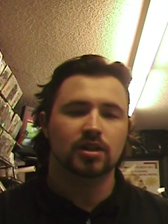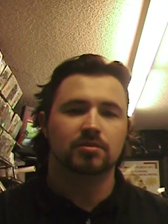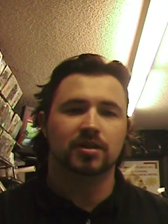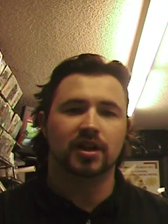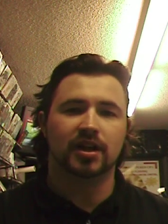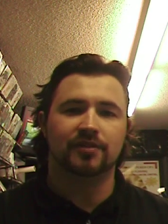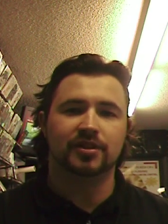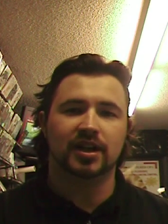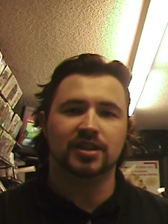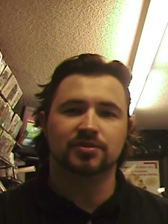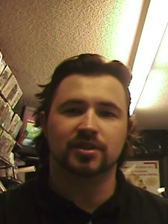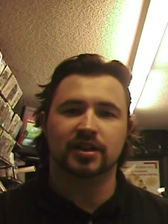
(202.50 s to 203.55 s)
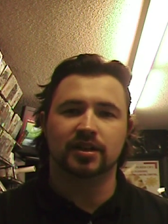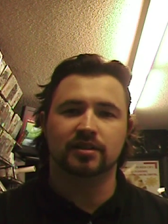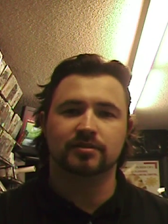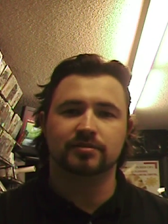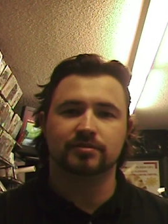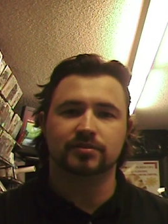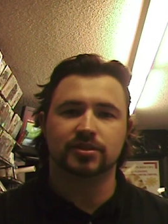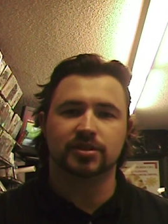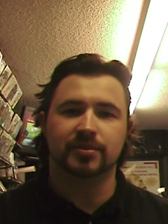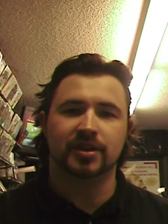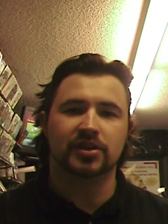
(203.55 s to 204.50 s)
but if you guys want to
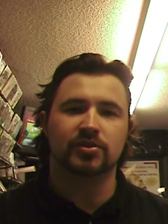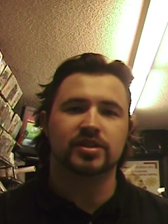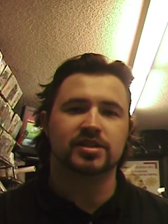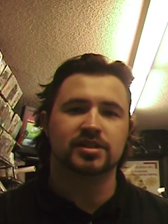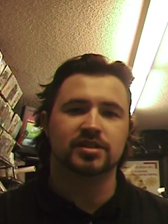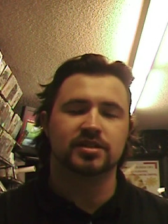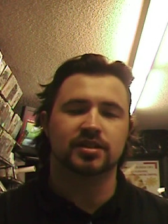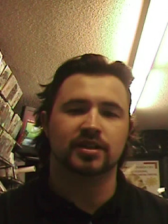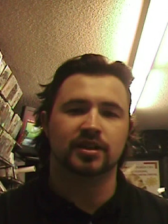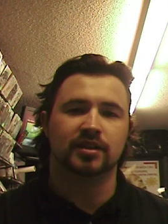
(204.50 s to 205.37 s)
shoot me any questions and